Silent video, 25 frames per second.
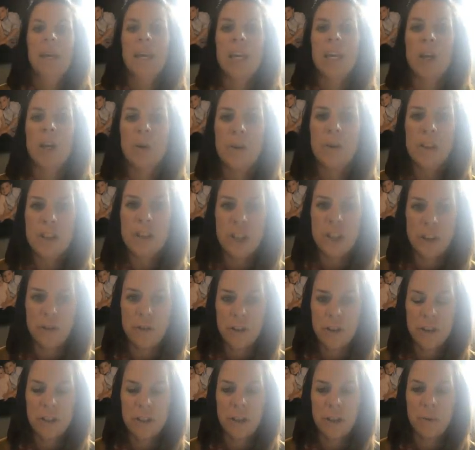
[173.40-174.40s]
here were the
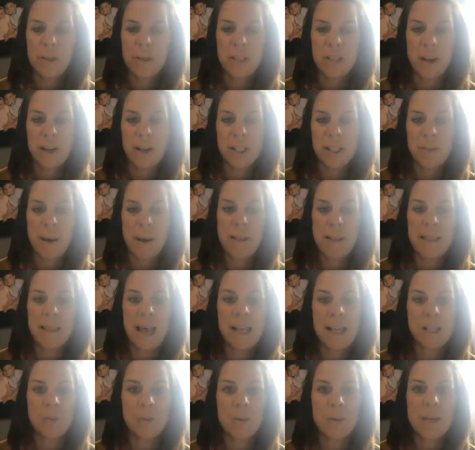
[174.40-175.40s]
shifters that we talked about
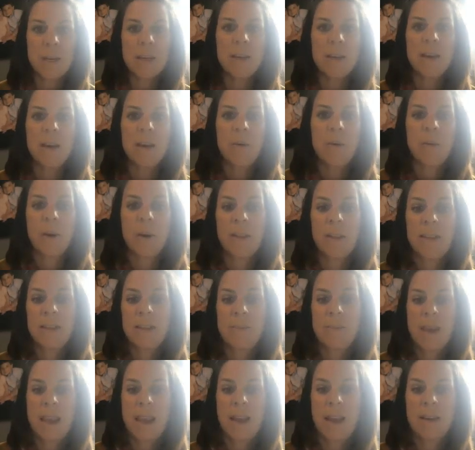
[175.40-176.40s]
last week with
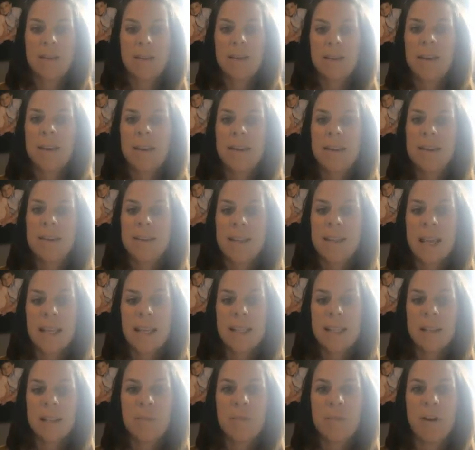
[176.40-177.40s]
demand
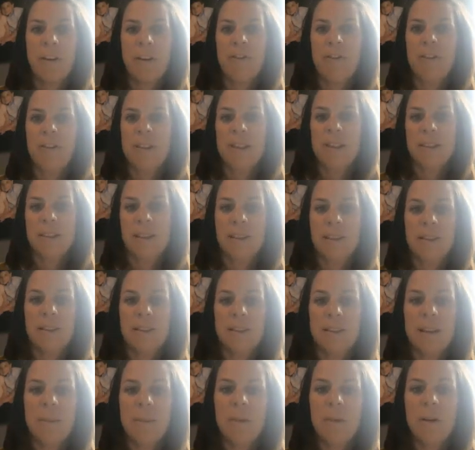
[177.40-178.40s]
taste and
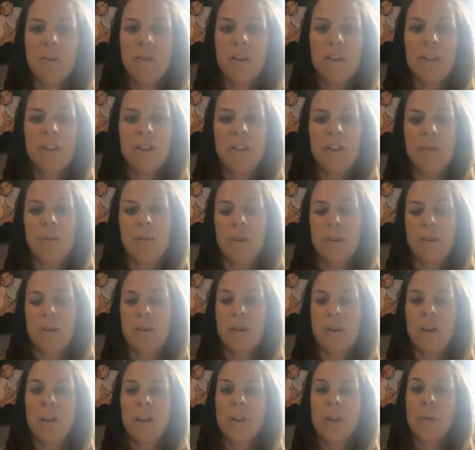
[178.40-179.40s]
preferences number of
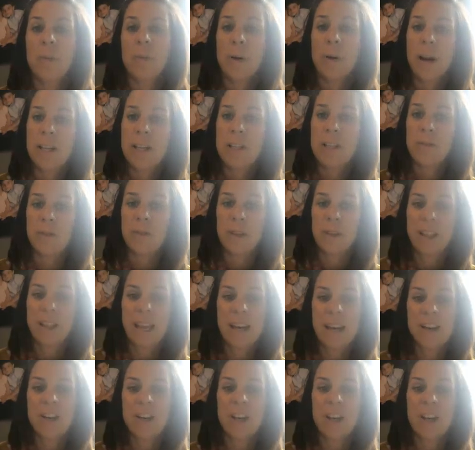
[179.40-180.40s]
consumers the price of
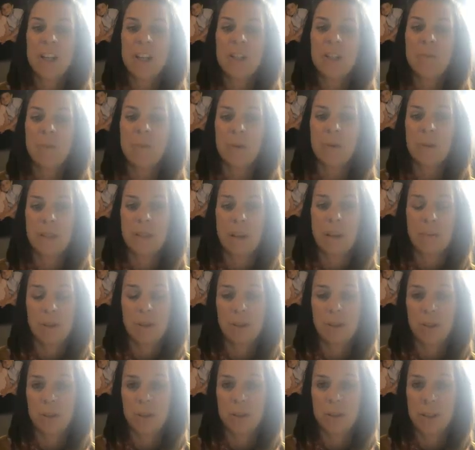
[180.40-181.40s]
related goods both
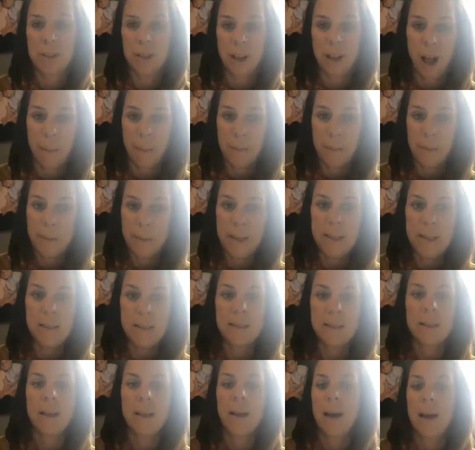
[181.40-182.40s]
substitutes and
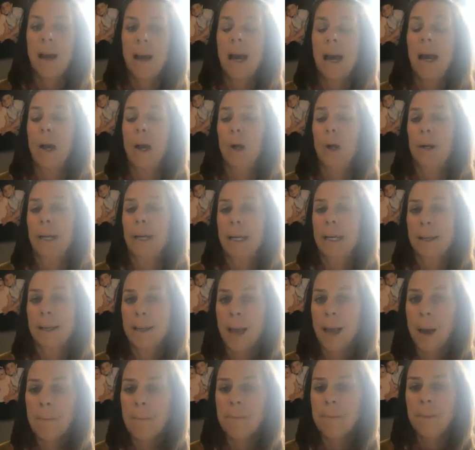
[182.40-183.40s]
complements our
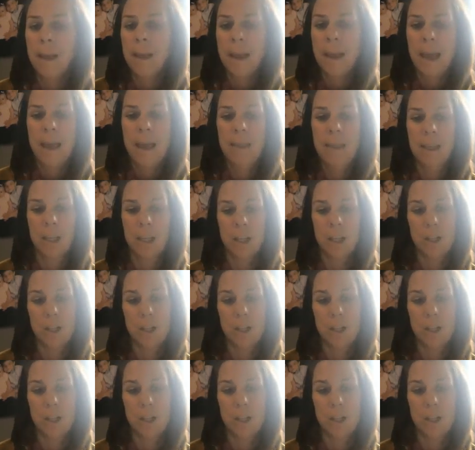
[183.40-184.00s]
income and then